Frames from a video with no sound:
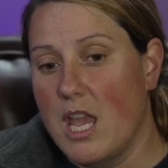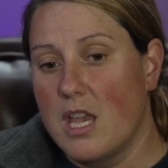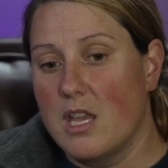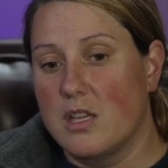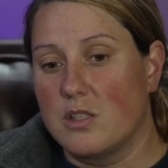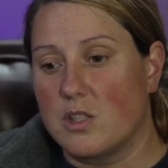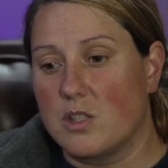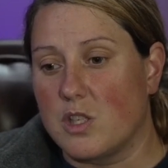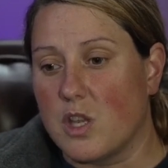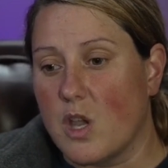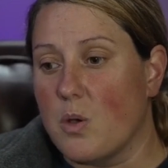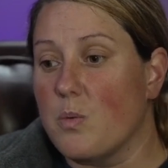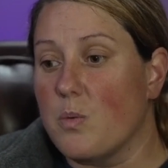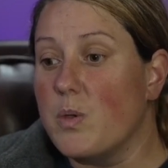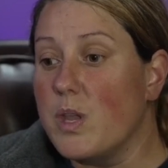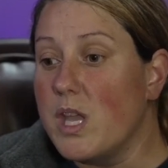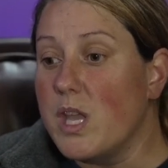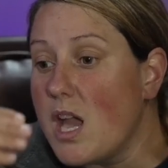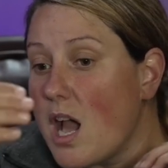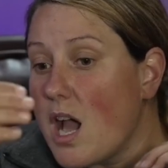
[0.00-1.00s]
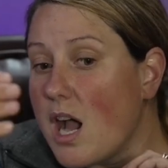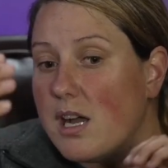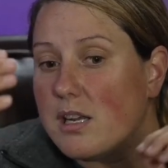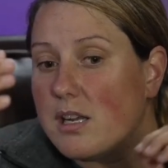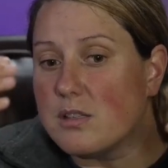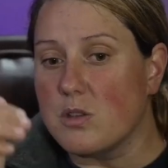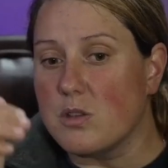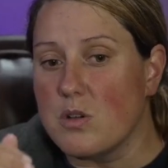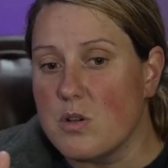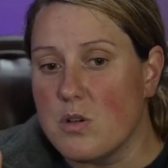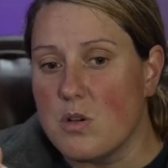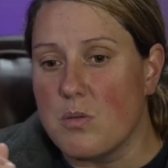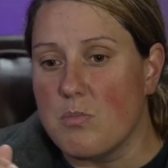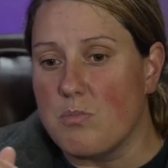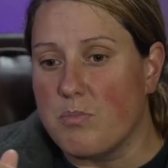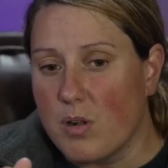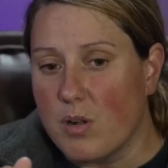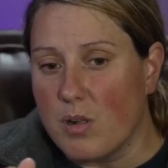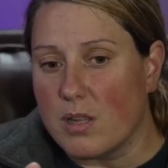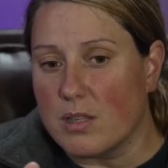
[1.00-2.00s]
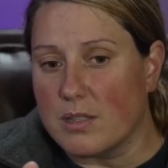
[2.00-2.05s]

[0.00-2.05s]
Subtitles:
So we had to pull